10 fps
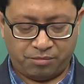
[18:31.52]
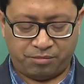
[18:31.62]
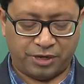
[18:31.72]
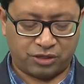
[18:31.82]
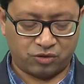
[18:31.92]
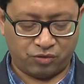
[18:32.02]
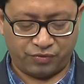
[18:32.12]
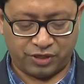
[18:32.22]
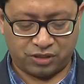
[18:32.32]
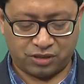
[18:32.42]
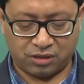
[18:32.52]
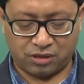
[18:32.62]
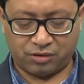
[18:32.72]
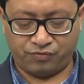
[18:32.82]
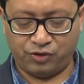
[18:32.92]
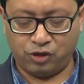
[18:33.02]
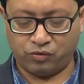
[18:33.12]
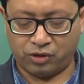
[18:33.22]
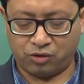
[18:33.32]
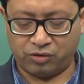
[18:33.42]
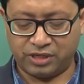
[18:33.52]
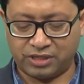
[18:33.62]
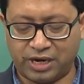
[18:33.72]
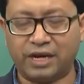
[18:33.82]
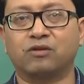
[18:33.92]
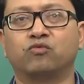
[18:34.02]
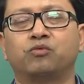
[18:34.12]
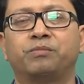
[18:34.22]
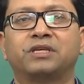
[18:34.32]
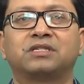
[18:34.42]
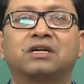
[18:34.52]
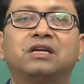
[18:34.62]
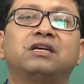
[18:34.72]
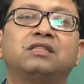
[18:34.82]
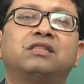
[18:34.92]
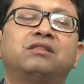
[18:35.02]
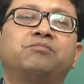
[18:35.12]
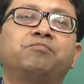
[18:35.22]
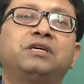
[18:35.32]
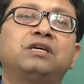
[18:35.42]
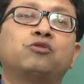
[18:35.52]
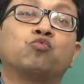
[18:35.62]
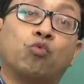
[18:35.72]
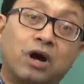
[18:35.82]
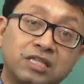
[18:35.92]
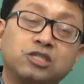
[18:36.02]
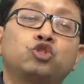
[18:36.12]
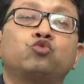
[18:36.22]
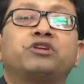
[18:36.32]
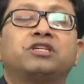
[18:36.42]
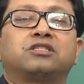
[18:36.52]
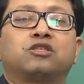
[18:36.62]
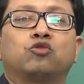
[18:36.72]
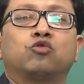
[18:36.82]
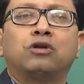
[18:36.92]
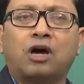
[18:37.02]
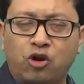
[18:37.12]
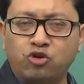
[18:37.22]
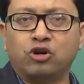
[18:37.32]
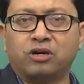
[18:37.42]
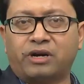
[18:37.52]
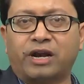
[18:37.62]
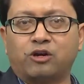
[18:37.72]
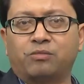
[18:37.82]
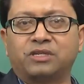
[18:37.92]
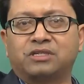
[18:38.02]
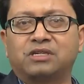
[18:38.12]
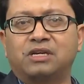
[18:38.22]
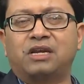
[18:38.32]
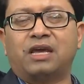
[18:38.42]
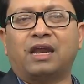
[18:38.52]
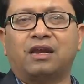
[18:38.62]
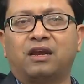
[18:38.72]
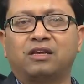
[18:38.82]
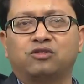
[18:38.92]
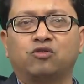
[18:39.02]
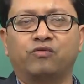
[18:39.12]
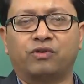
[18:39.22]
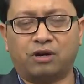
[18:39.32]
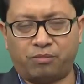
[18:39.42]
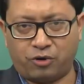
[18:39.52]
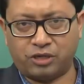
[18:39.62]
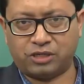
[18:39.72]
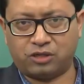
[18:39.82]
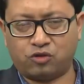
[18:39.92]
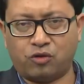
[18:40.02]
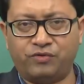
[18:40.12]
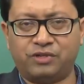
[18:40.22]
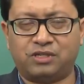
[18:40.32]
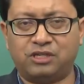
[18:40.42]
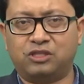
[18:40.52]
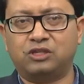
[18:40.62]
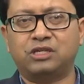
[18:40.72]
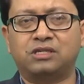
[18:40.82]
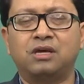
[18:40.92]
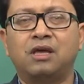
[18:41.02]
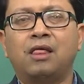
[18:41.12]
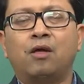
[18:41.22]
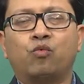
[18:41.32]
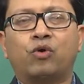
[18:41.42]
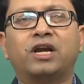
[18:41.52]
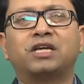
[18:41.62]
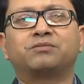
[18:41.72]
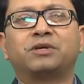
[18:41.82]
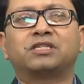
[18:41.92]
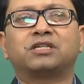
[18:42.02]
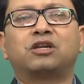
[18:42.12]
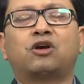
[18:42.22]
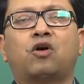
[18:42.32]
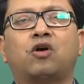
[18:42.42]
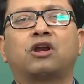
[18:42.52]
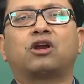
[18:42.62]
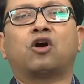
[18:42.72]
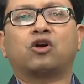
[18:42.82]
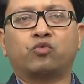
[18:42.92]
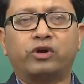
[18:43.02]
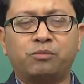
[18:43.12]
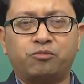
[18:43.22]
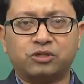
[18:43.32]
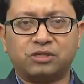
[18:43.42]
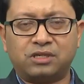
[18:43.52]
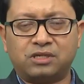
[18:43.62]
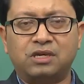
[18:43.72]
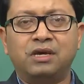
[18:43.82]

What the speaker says: based on which you want to decide would basically be once you reach the goal, how you are trying to basically analyze the overall project. So, obviously, these one is basically on an ongoing process